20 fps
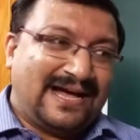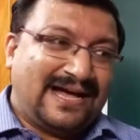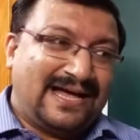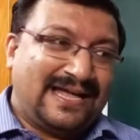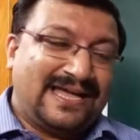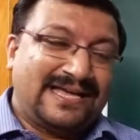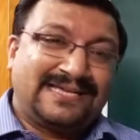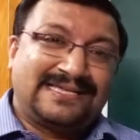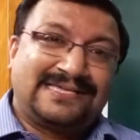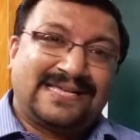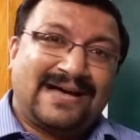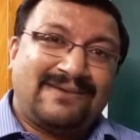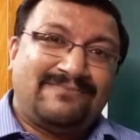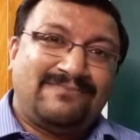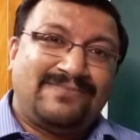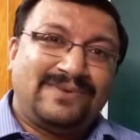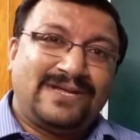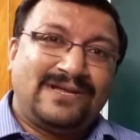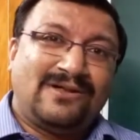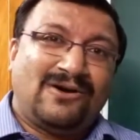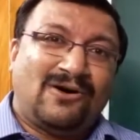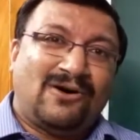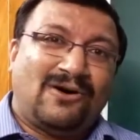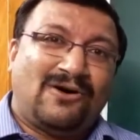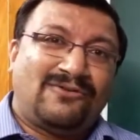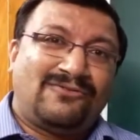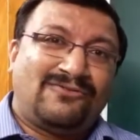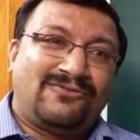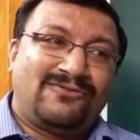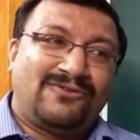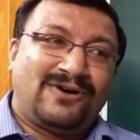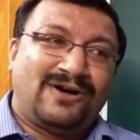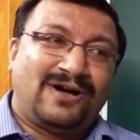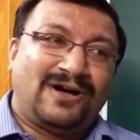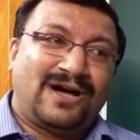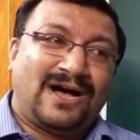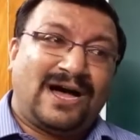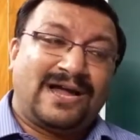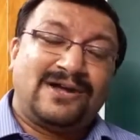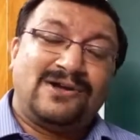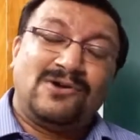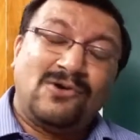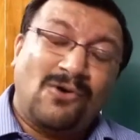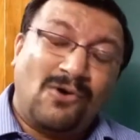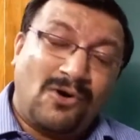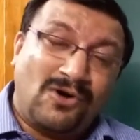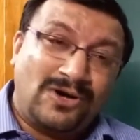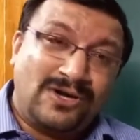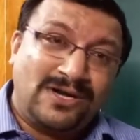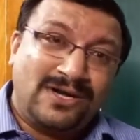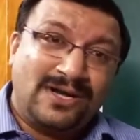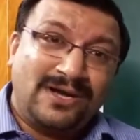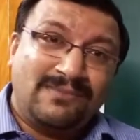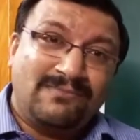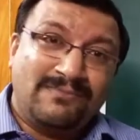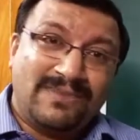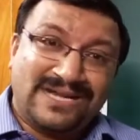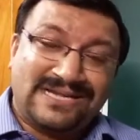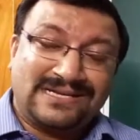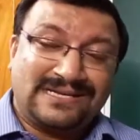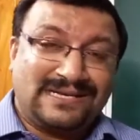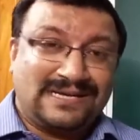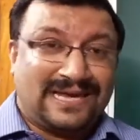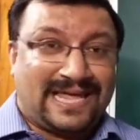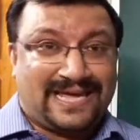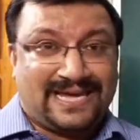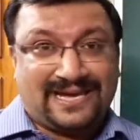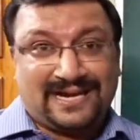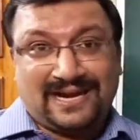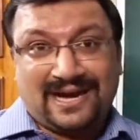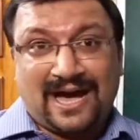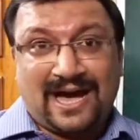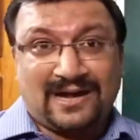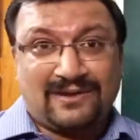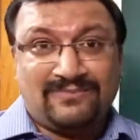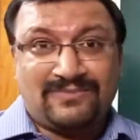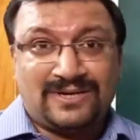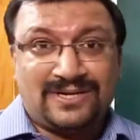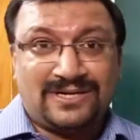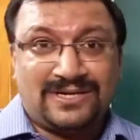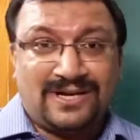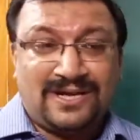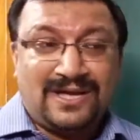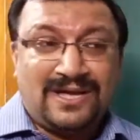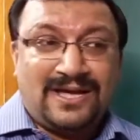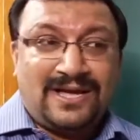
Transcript: example of a non-metal like carbon.